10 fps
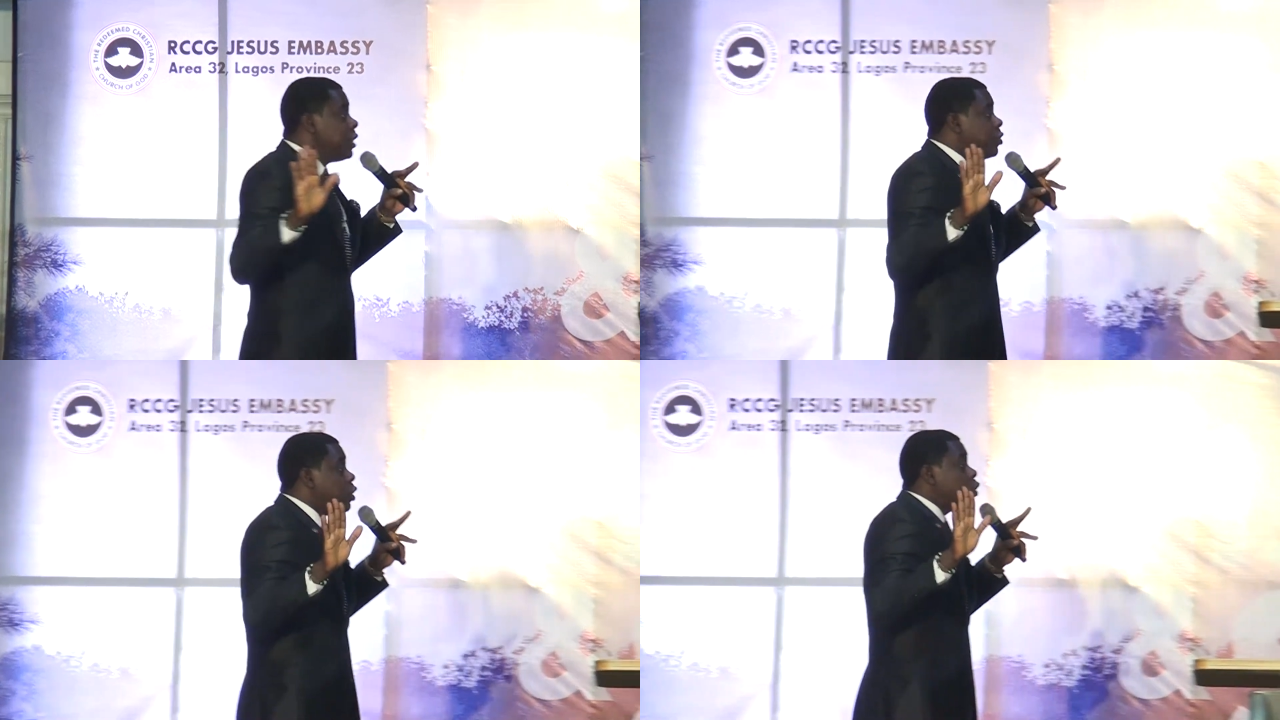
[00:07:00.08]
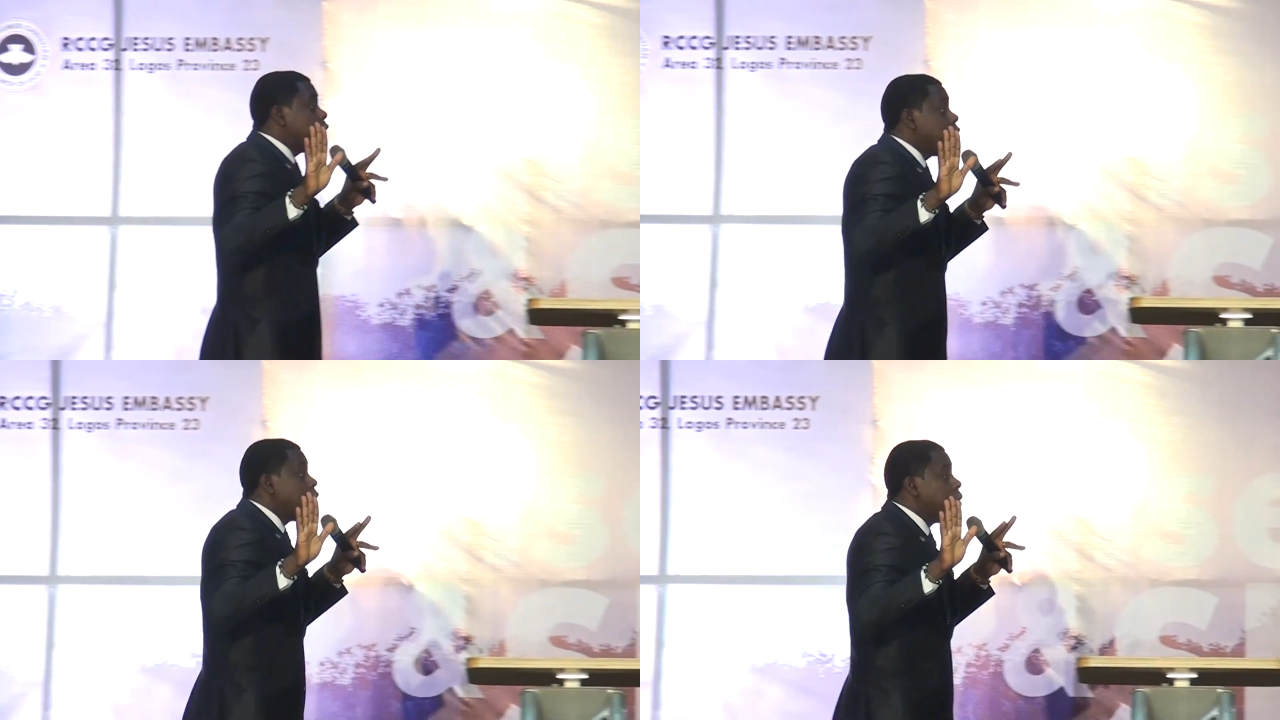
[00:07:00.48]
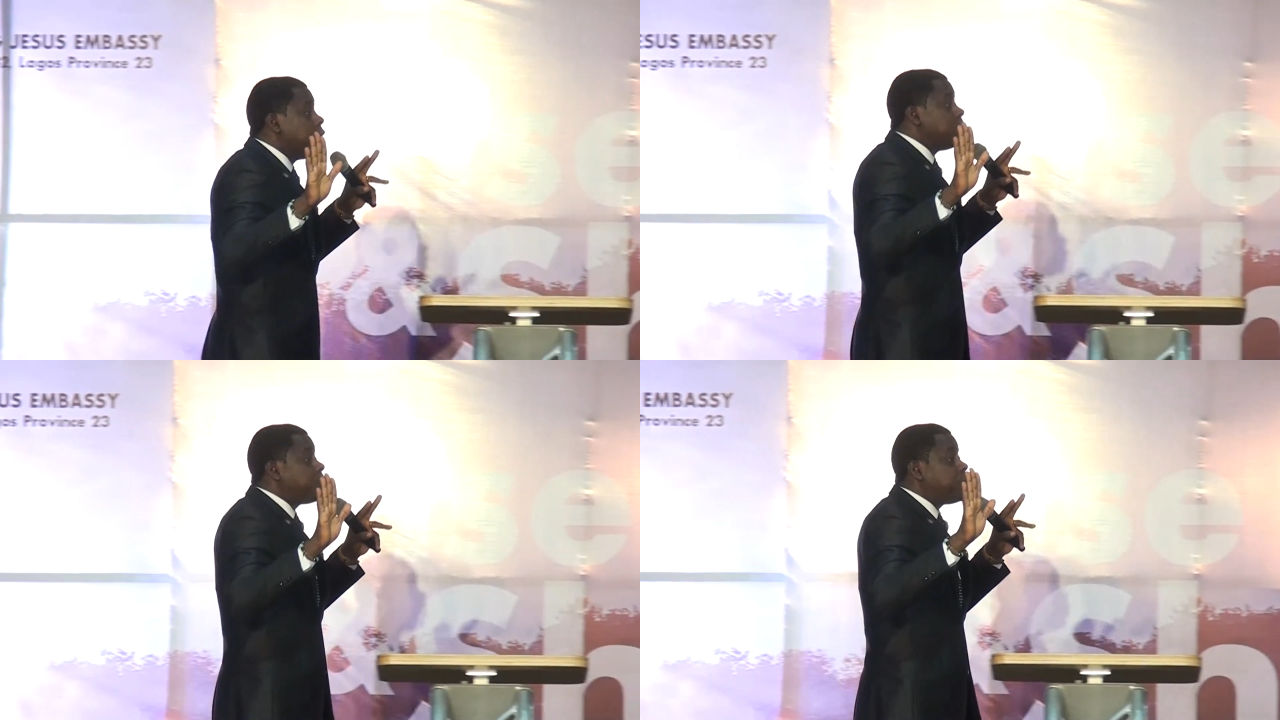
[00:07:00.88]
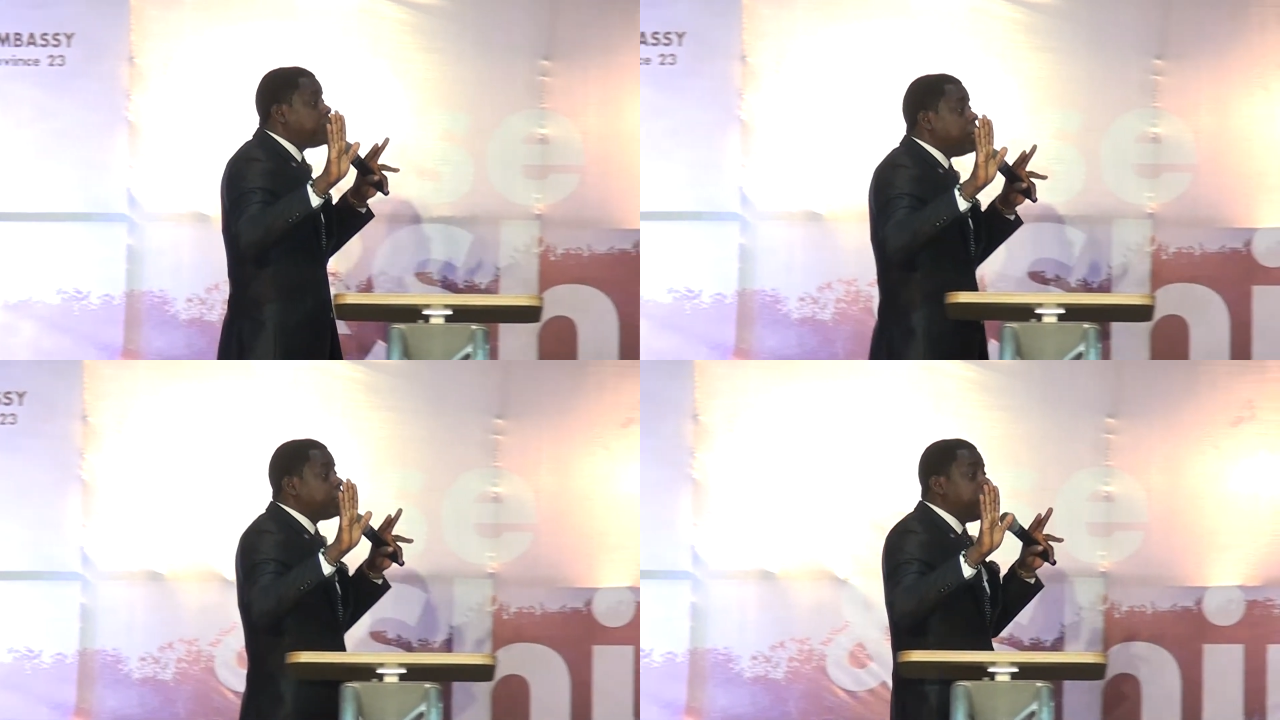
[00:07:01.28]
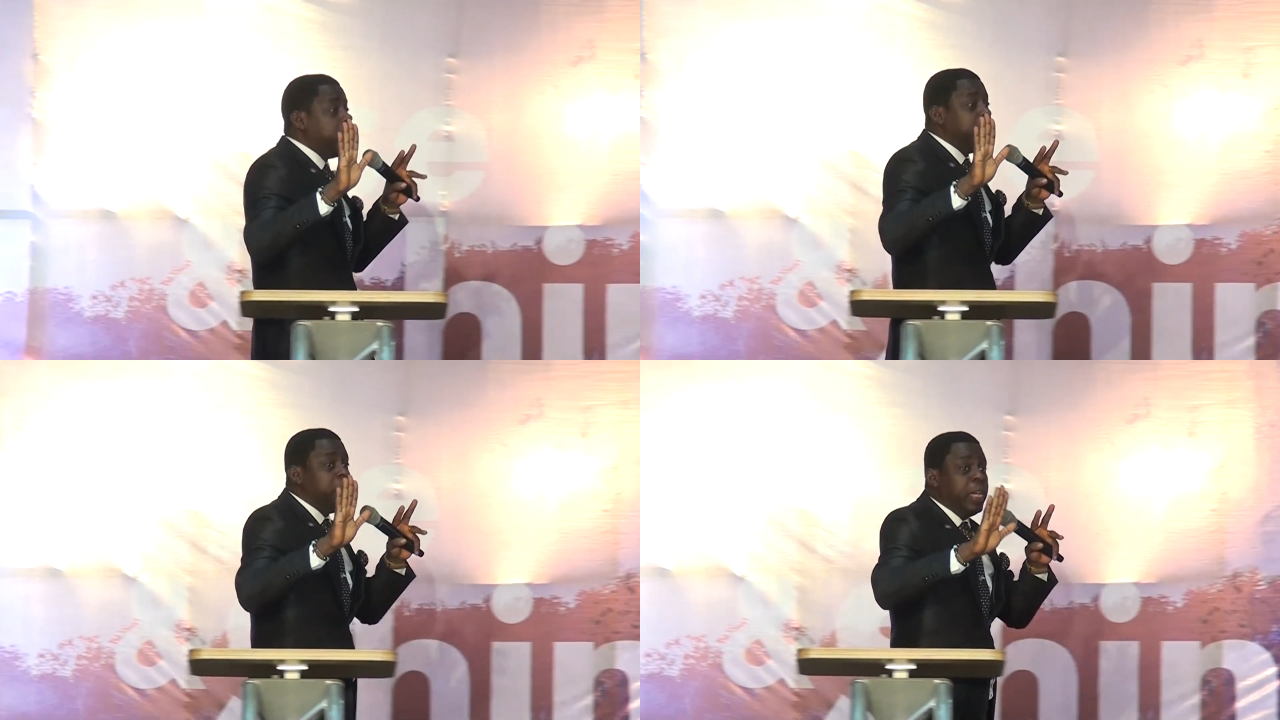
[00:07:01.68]
The situation of this
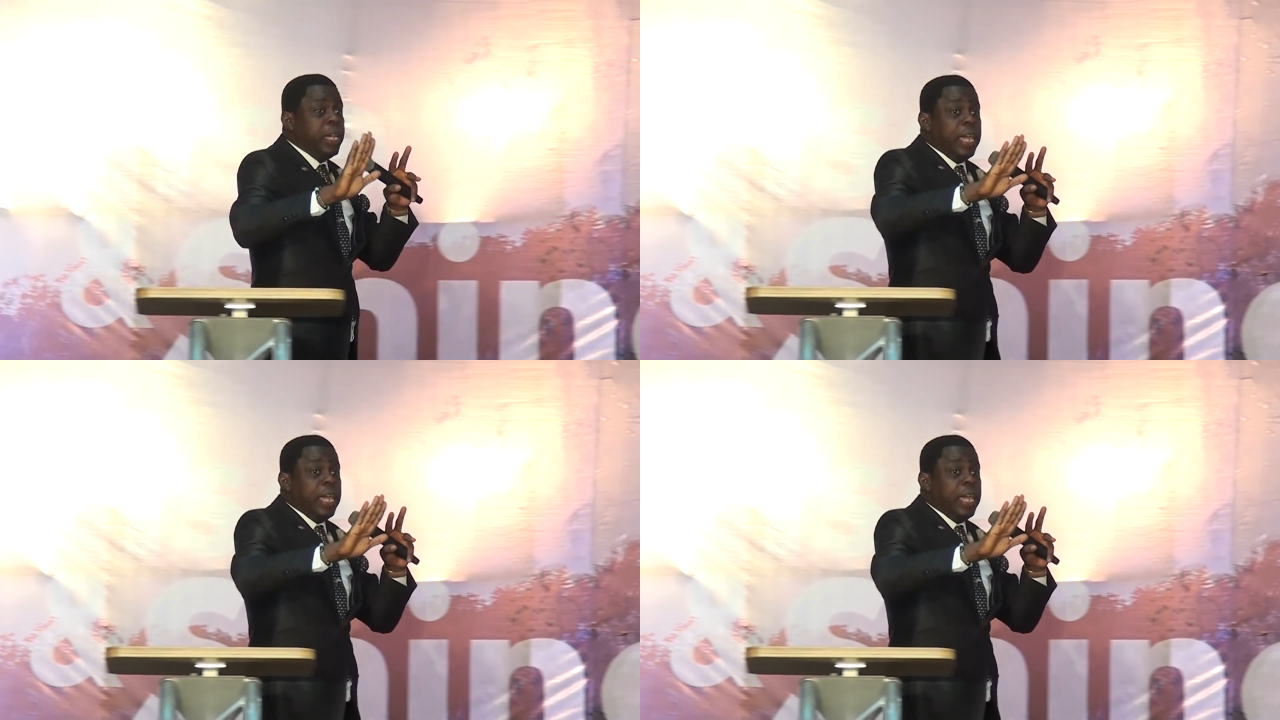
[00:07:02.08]
city,